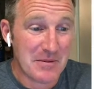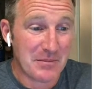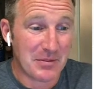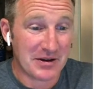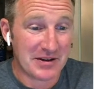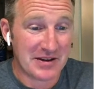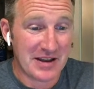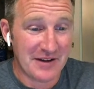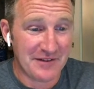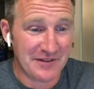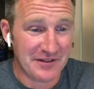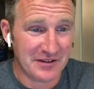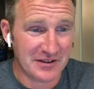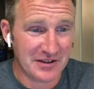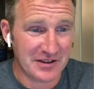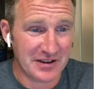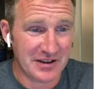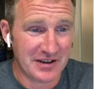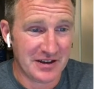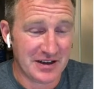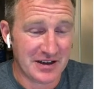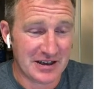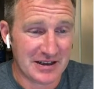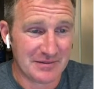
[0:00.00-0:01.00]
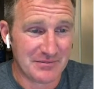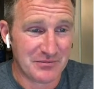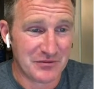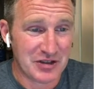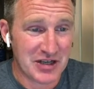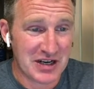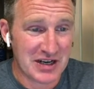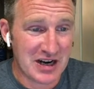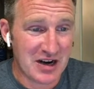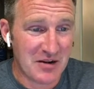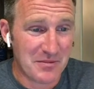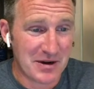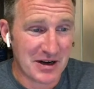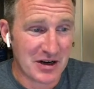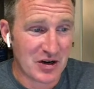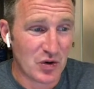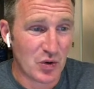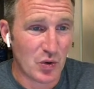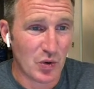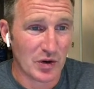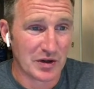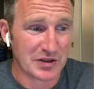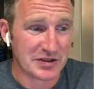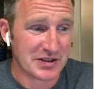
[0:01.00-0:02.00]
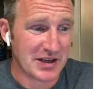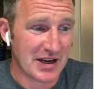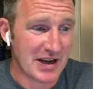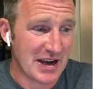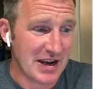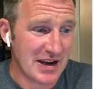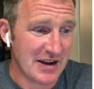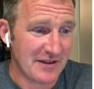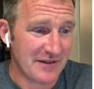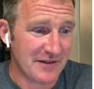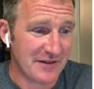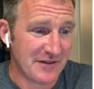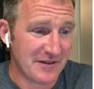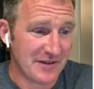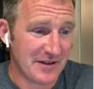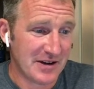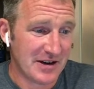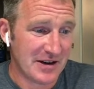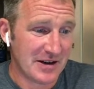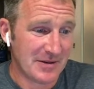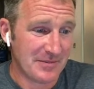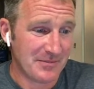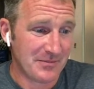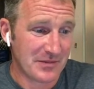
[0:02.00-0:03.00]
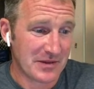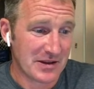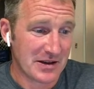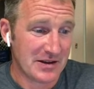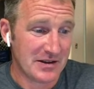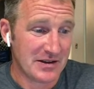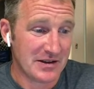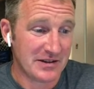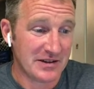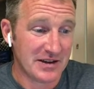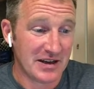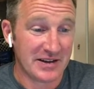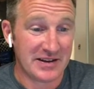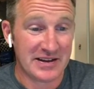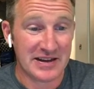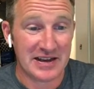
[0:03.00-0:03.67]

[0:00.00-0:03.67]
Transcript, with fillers: But definitely uh, check out my course. I have um, a, a